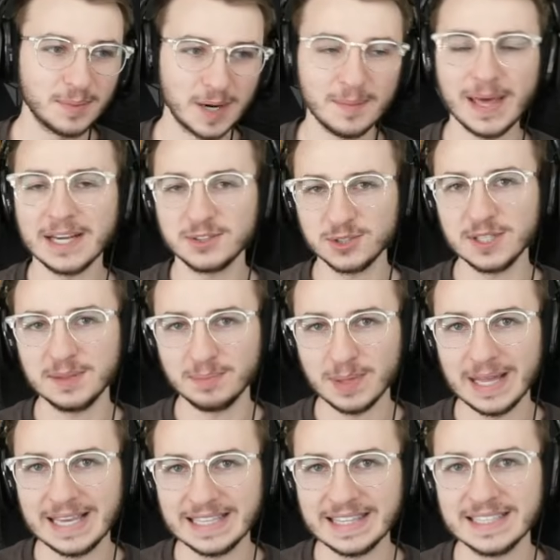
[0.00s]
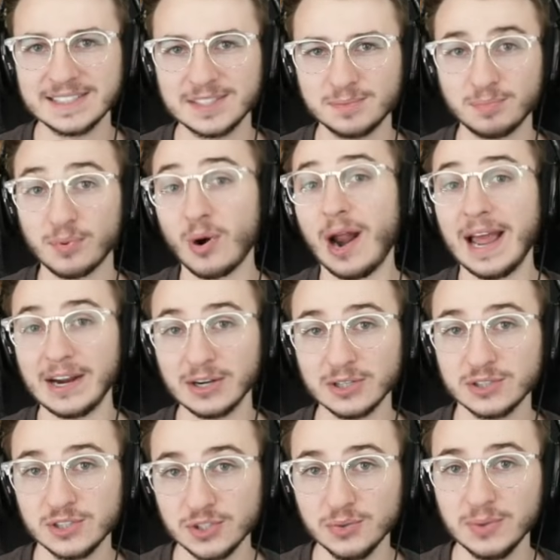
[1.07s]
but I'm actually playing this
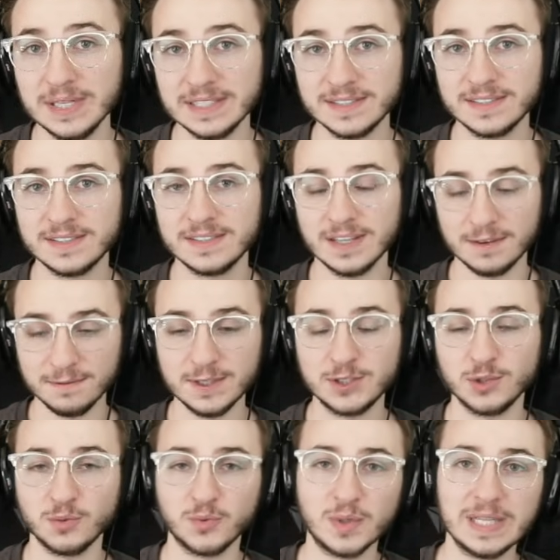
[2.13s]
prior to its official